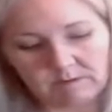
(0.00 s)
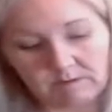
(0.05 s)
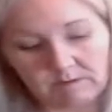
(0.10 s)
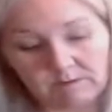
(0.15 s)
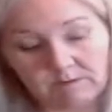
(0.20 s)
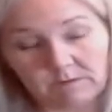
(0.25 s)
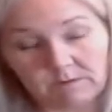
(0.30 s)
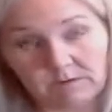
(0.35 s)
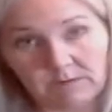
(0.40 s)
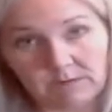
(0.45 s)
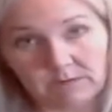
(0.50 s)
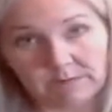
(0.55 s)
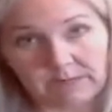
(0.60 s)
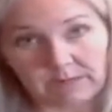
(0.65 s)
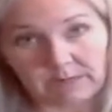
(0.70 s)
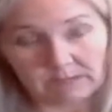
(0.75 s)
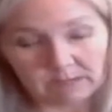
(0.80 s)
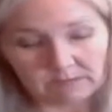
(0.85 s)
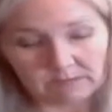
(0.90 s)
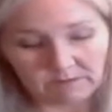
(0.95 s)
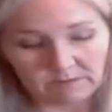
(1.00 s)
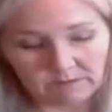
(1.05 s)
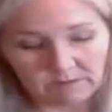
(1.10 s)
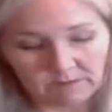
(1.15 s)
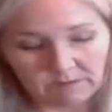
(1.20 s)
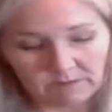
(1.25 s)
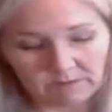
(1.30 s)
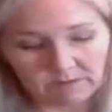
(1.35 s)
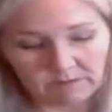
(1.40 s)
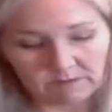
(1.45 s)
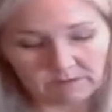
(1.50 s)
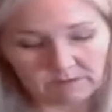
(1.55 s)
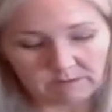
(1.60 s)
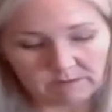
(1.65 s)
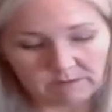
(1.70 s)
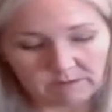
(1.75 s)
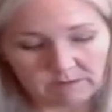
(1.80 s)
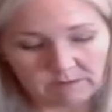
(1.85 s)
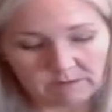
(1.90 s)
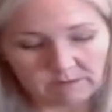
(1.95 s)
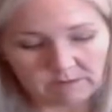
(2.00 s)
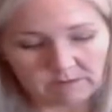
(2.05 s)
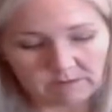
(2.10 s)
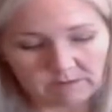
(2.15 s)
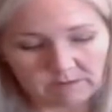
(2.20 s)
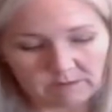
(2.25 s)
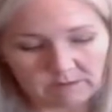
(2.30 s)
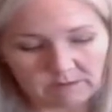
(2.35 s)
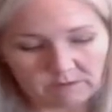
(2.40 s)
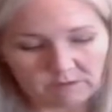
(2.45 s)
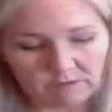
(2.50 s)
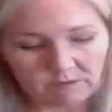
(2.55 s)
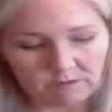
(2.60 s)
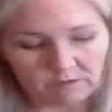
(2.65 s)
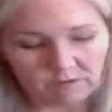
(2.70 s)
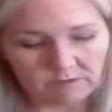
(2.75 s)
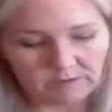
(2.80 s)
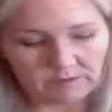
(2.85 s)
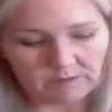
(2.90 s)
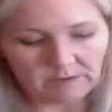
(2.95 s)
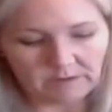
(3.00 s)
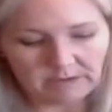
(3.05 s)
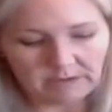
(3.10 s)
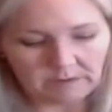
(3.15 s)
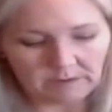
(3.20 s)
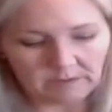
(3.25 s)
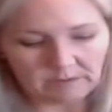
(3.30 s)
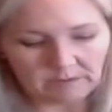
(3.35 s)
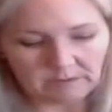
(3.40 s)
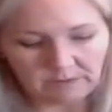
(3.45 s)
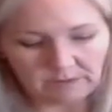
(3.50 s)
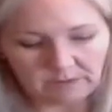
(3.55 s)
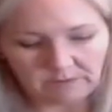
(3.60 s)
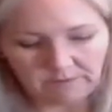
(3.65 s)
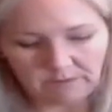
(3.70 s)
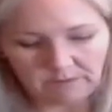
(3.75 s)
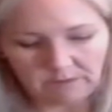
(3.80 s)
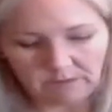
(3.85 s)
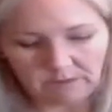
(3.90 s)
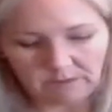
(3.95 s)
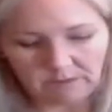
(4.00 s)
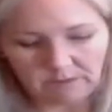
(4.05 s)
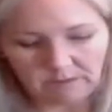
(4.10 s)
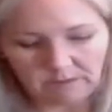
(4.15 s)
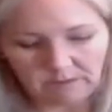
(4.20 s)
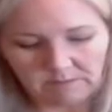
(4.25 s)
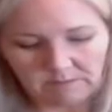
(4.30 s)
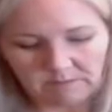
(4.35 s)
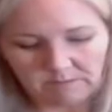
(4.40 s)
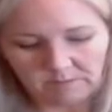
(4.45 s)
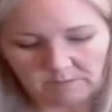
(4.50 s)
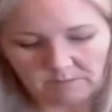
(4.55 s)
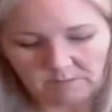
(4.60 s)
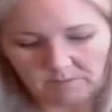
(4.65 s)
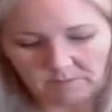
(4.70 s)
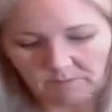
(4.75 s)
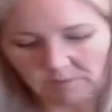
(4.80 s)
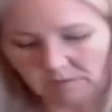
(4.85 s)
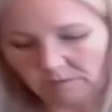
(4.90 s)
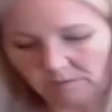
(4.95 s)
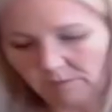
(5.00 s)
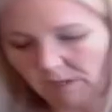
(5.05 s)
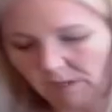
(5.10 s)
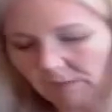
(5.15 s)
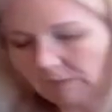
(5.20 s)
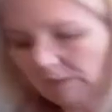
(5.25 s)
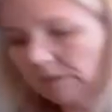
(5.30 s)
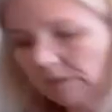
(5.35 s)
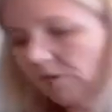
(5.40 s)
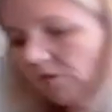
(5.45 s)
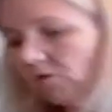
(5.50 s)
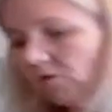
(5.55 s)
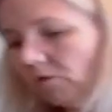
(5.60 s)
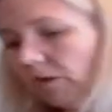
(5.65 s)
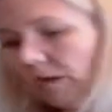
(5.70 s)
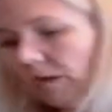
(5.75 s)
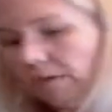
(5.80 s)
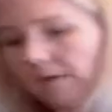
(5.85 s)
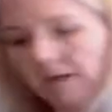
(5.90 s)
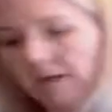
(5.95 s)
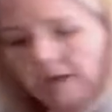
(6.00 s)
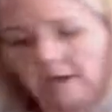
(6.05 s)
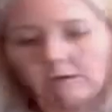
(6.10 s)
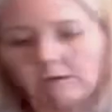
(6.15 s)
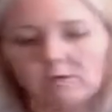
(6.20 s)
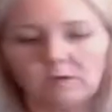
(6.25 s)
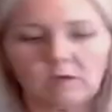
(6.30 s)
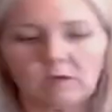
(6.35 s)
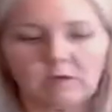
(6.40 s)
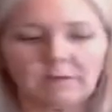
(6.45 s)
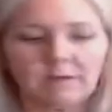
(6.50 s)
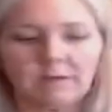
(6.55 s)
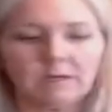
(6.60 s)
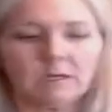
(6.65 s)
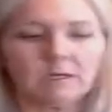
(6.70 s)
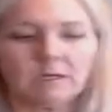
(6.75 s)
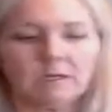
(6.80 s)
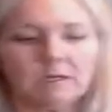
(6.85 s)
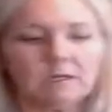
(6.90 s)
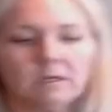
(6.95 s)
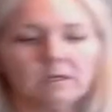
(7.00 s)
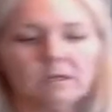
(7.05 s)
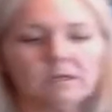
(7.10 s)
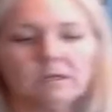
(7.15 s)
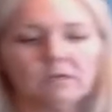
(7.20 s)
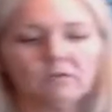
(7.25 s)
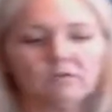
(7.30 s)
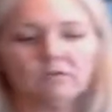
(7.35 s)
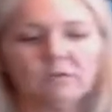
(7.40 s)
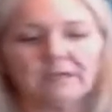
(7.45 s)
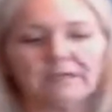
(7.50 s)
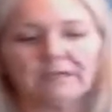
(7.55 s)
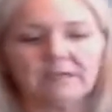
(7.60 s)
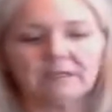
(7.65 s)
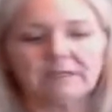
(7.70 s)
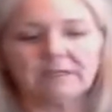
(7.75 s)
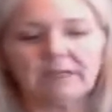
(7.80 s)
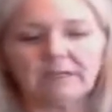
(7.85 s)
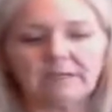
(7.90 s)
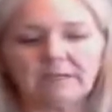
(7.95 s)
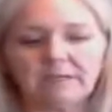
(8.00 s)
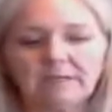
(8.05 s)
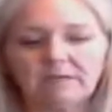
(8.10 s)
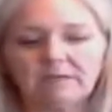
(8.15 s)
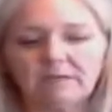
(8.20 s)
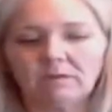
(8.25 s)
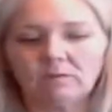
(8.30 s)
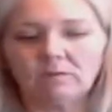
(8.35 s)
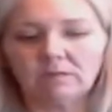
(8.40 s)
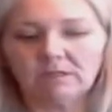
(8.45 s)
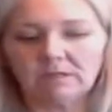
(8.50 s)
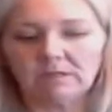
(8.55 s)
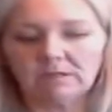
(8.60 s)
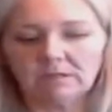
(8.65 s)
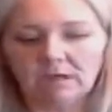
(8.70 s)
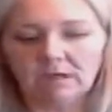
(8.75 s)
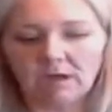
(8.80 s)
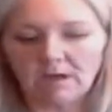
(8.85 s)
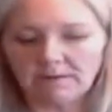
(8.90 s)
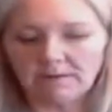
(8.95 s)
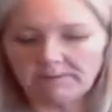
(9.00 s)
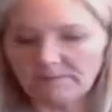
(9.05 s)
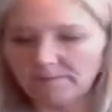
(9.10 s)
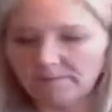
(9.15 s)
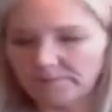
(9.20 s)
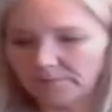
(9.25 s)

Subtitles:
Sorry, my kids are super loud out there if you can hear them. Probably destroying my house while I'm in here. So I cut that even with the top.